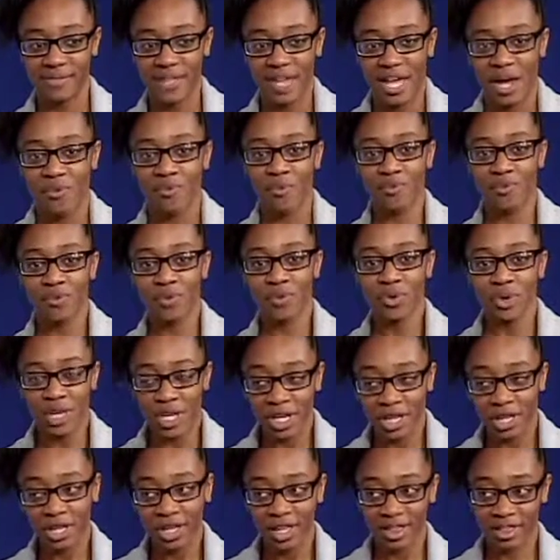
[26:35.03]
I
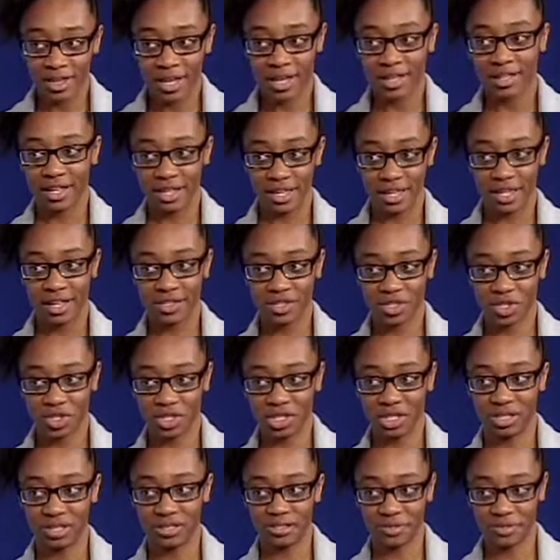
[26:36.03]
really think the kids
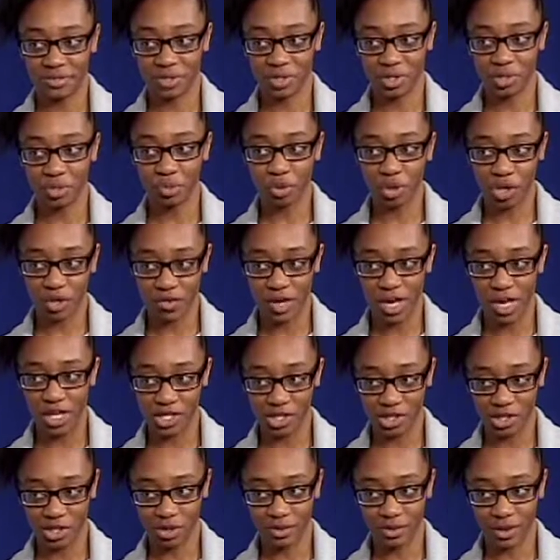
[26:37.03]
should do more
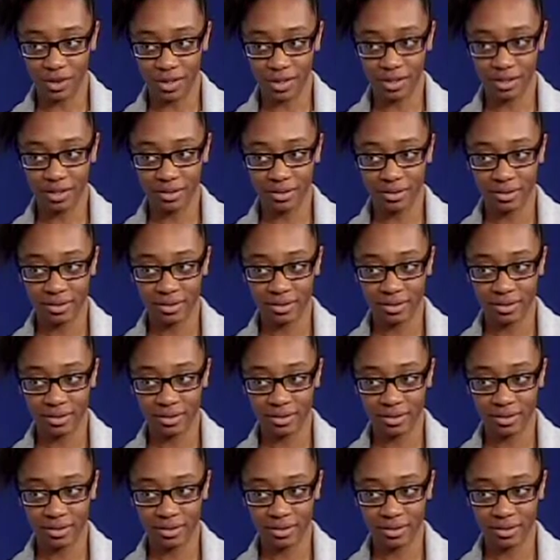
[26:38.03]
volunteer work.